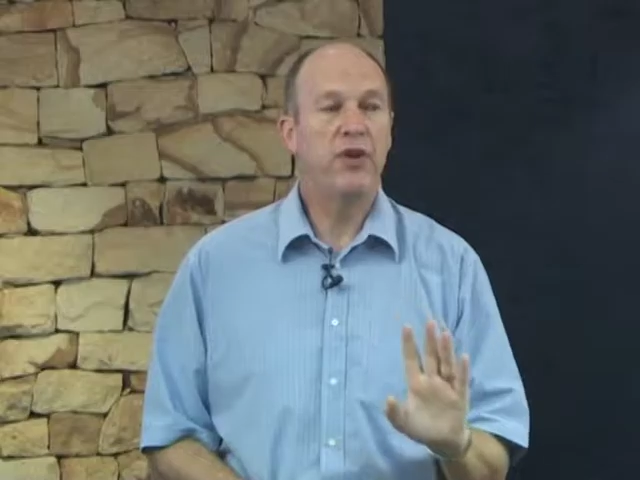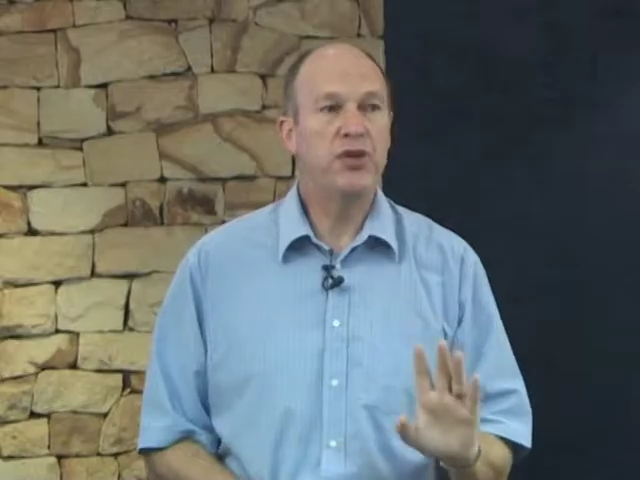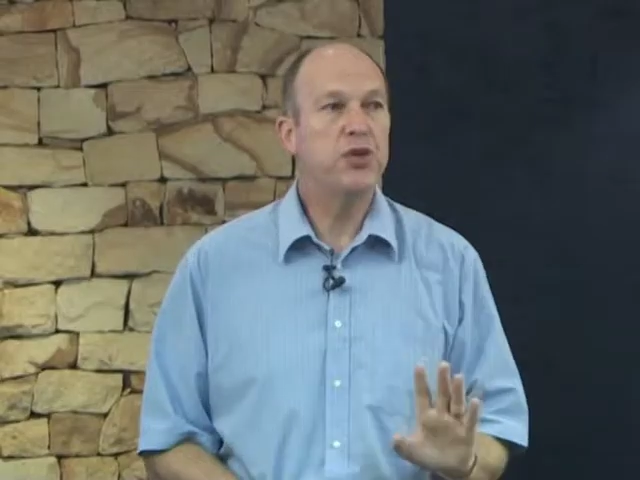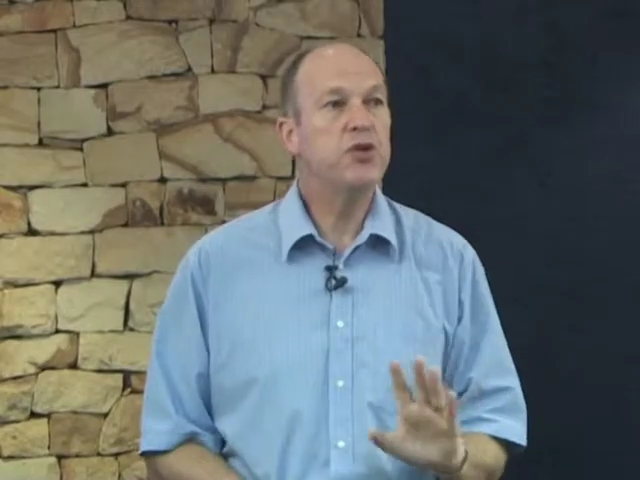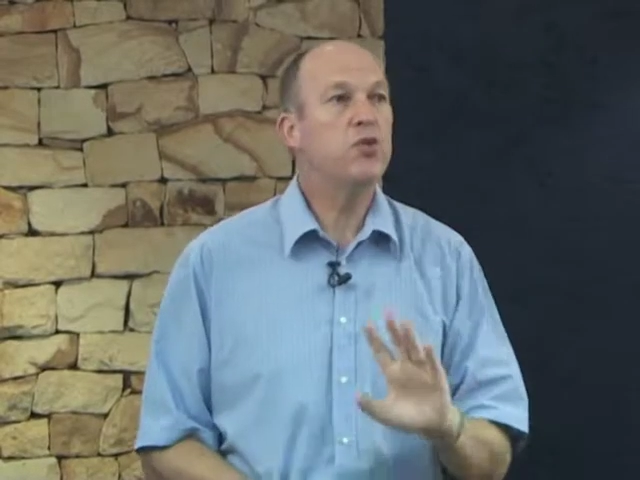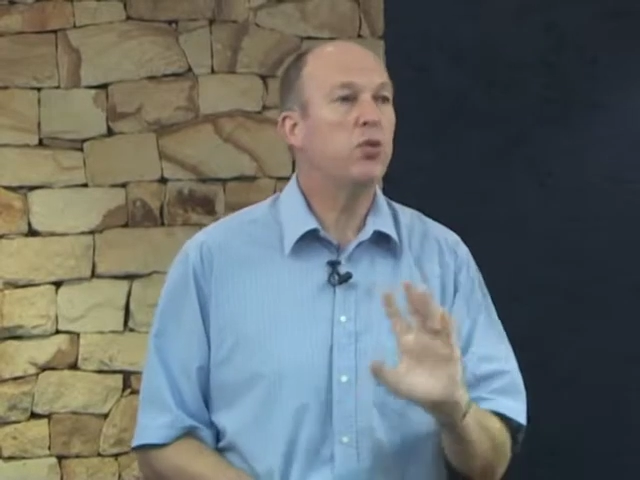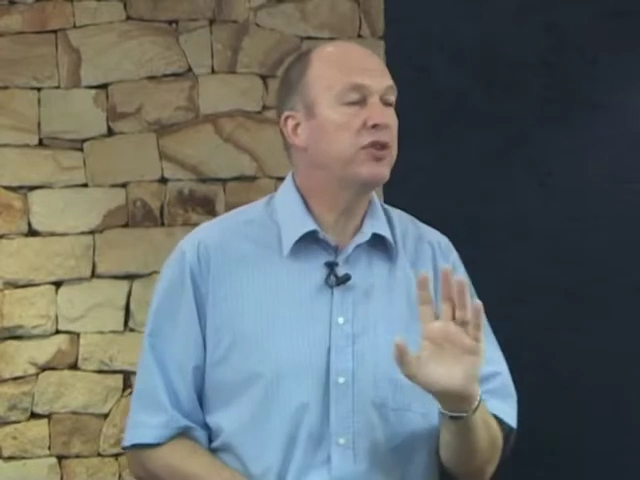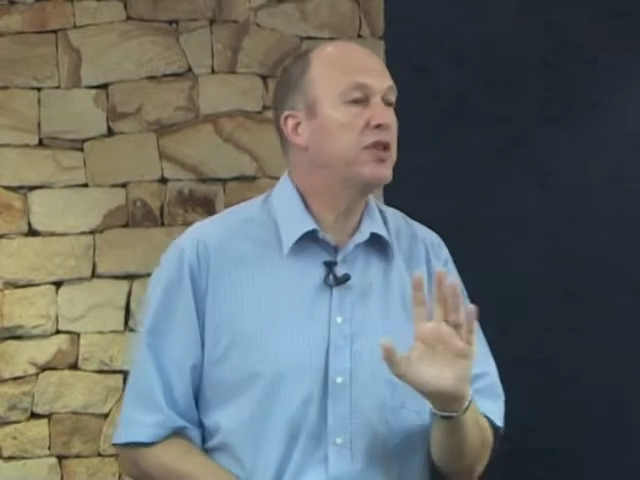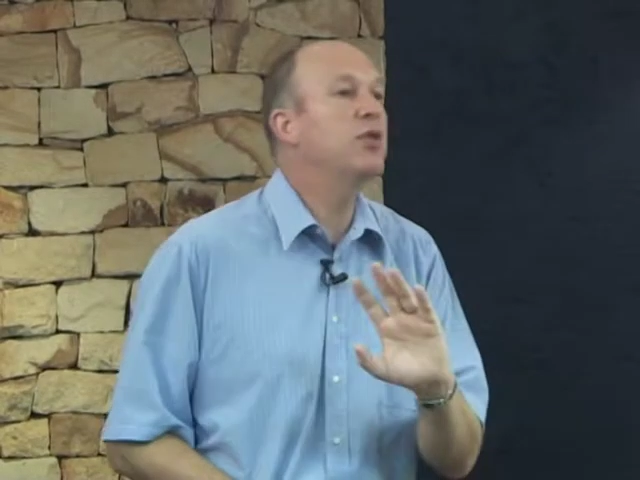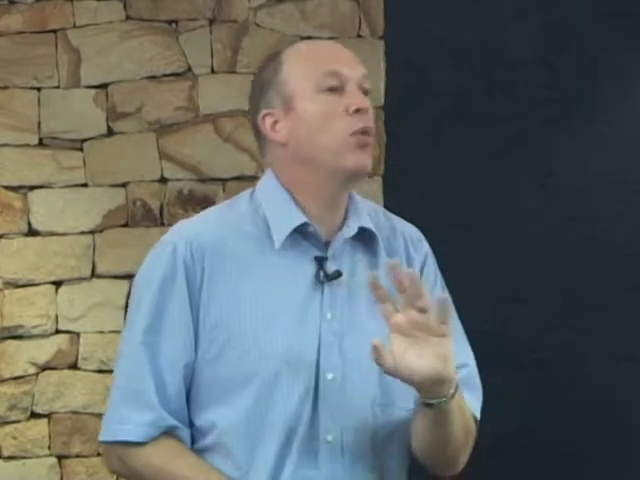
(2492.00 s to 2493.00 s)
The Jews
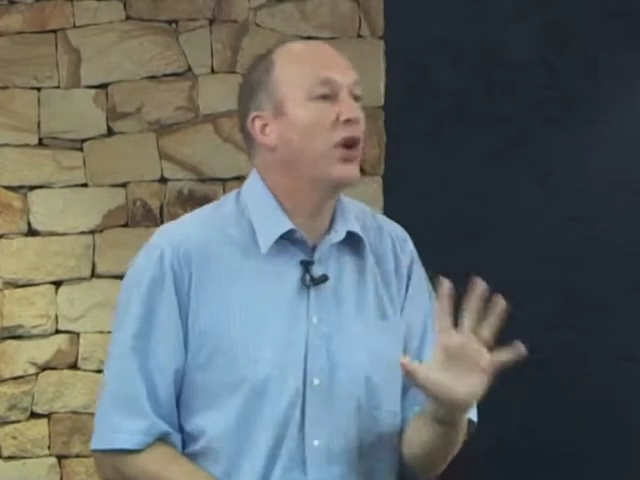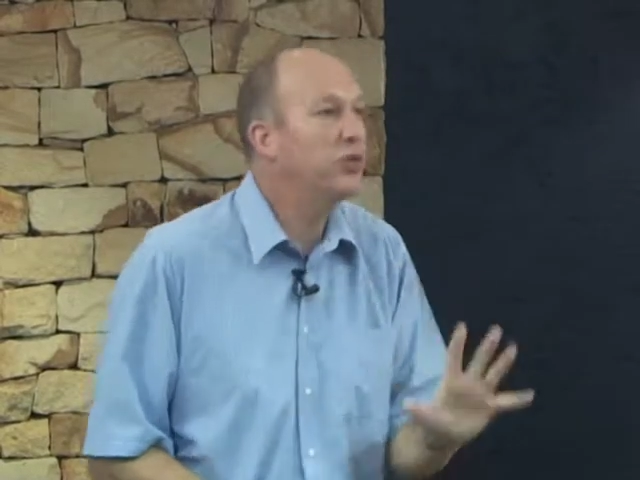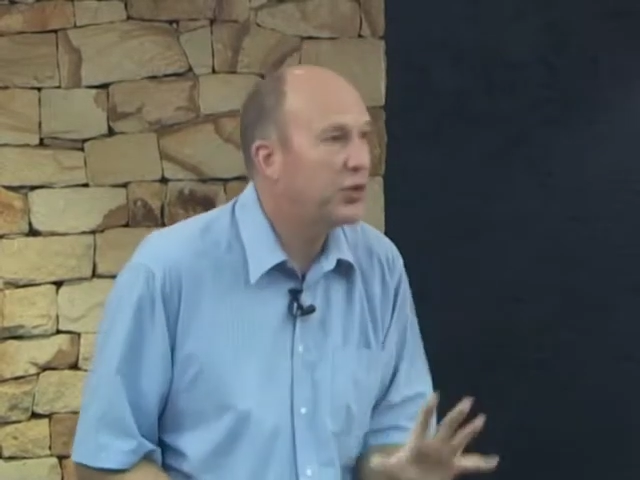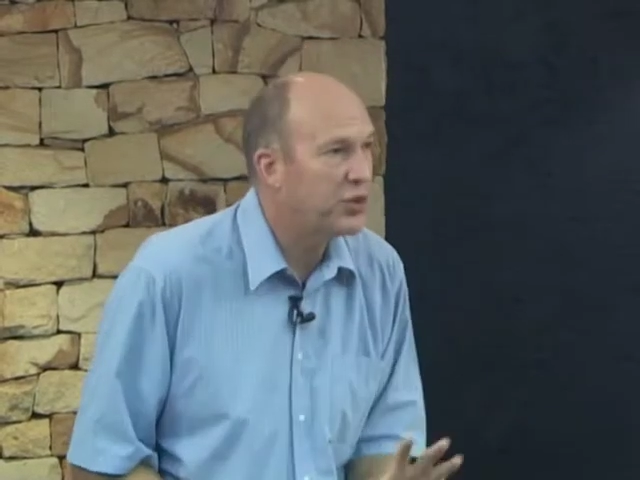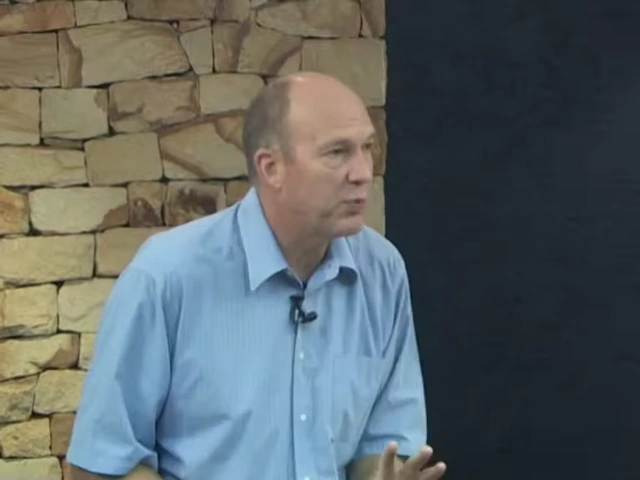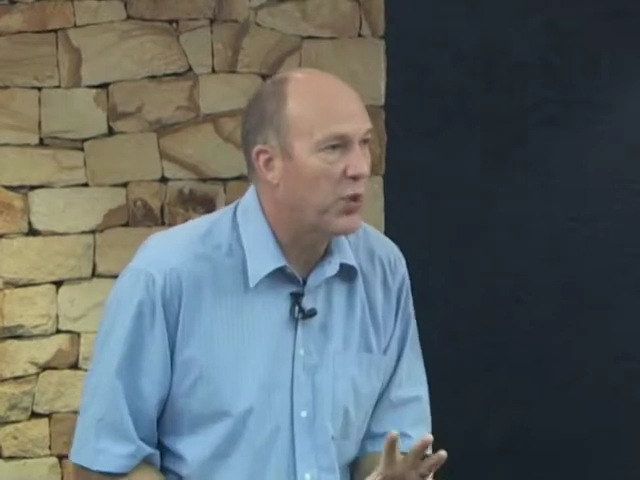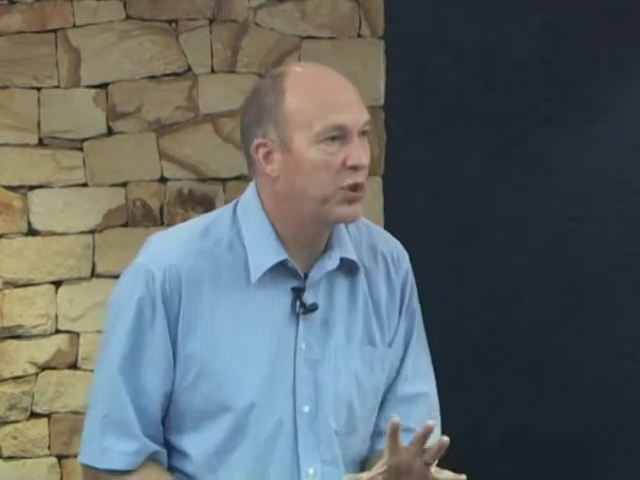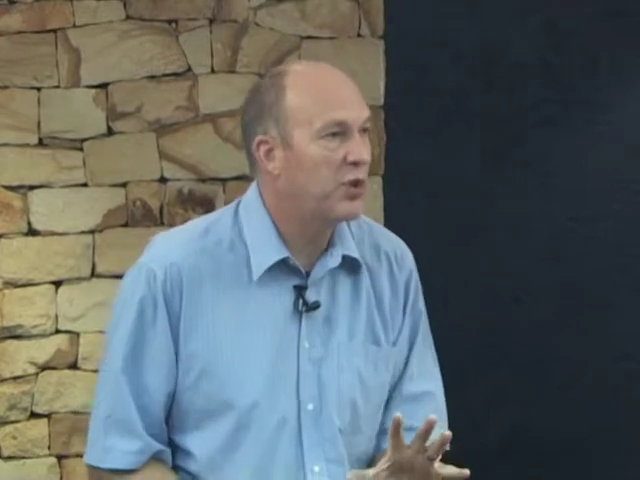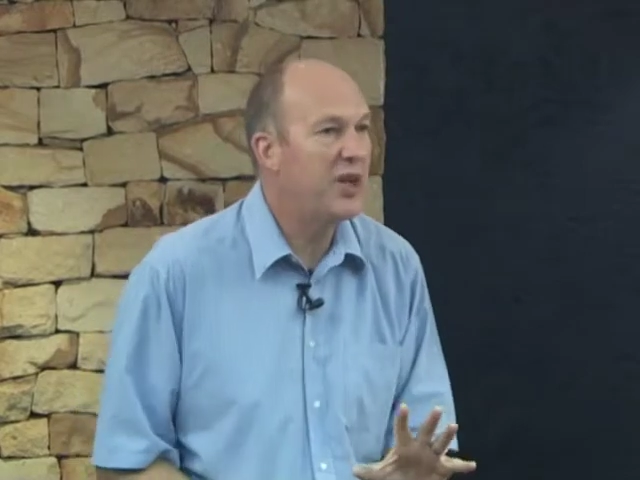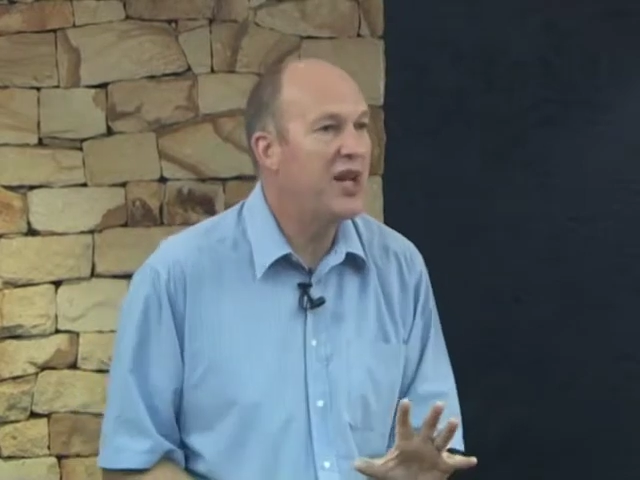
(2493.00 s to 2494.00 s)
didn't want to
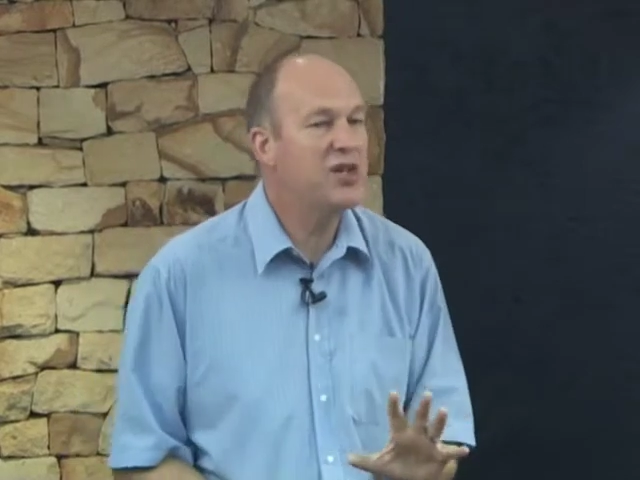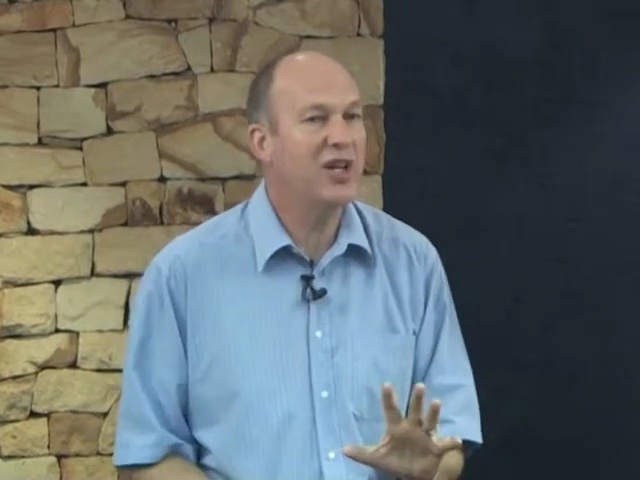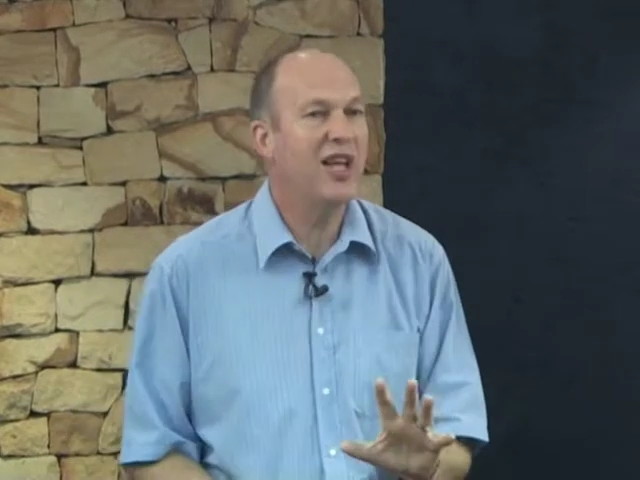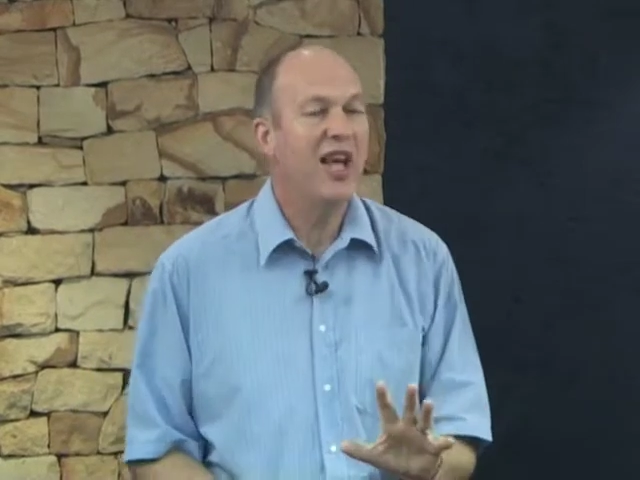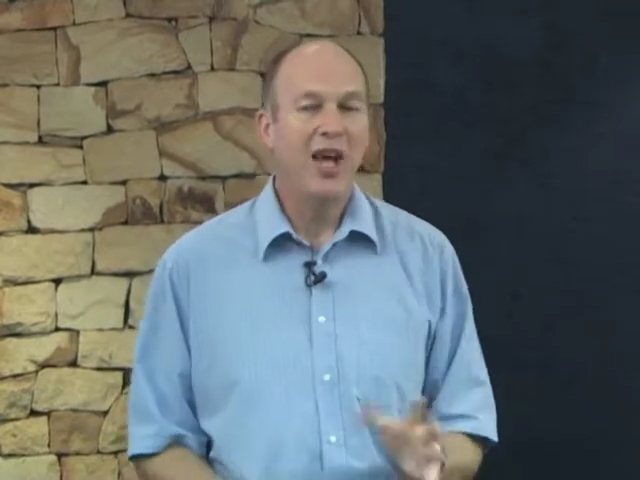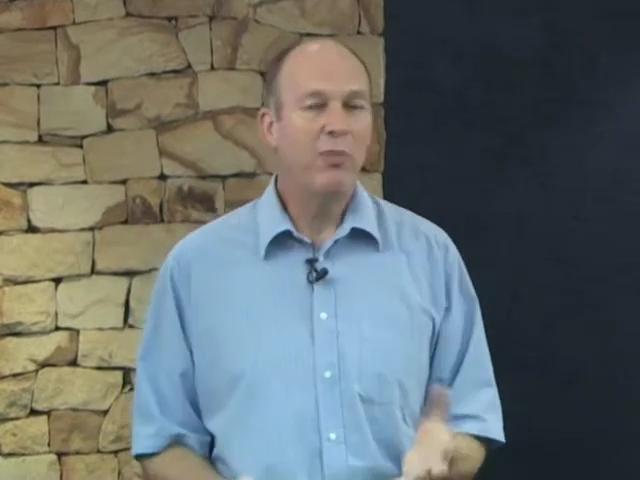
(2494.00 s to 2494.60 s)
support him initially,